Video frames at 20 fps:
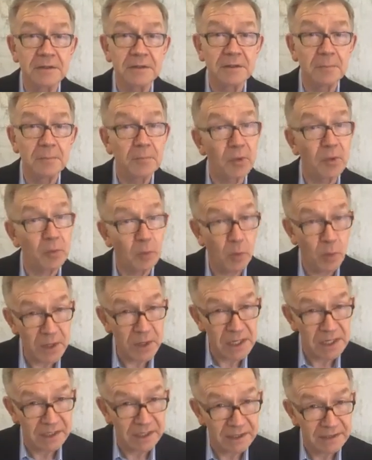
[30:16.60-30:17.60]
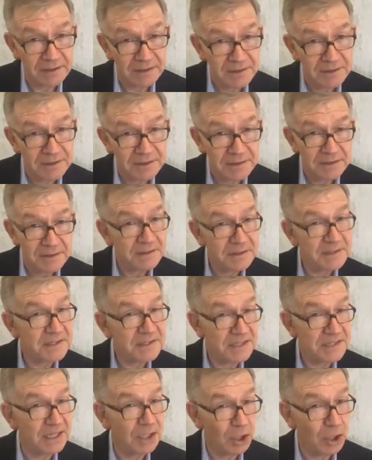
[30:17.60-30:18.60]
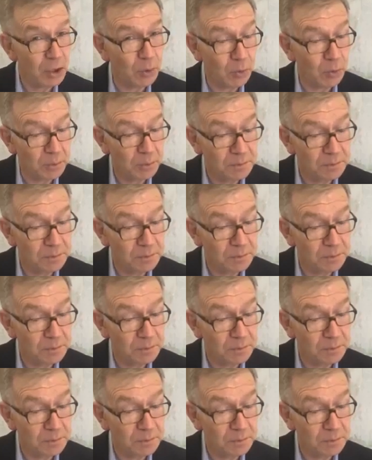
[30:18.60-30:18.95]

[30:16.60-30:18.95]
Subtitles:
but we see you.